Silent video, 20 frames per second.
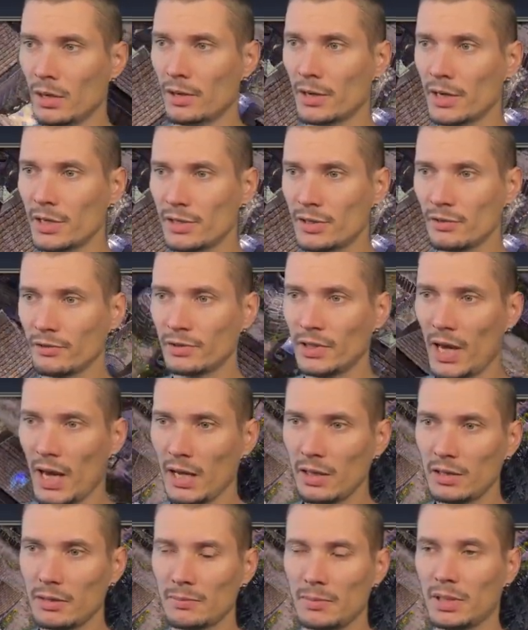The rest of
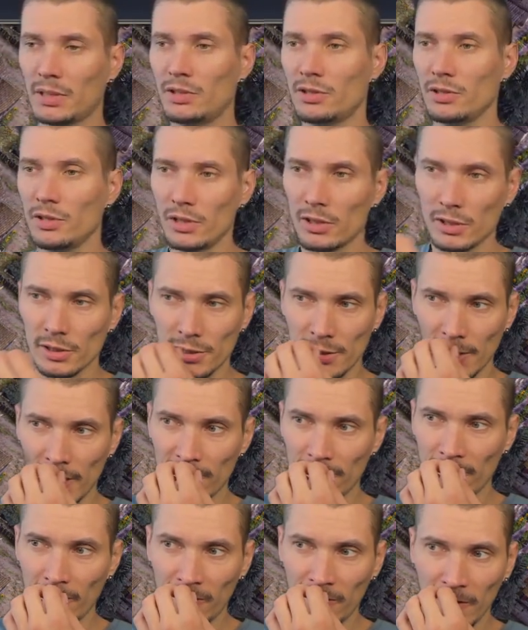that, materials and
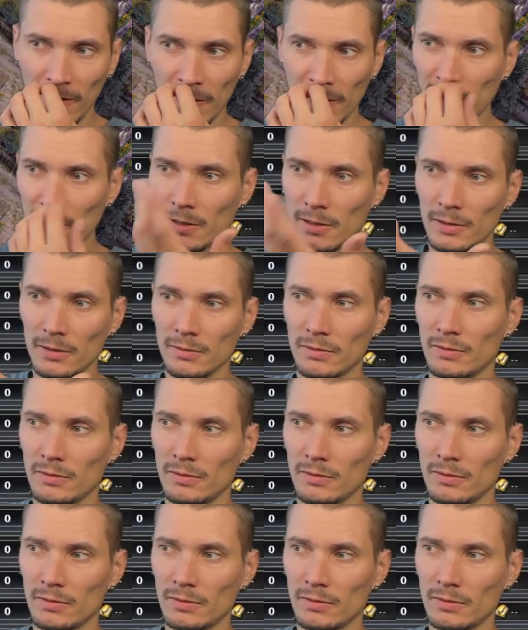everything,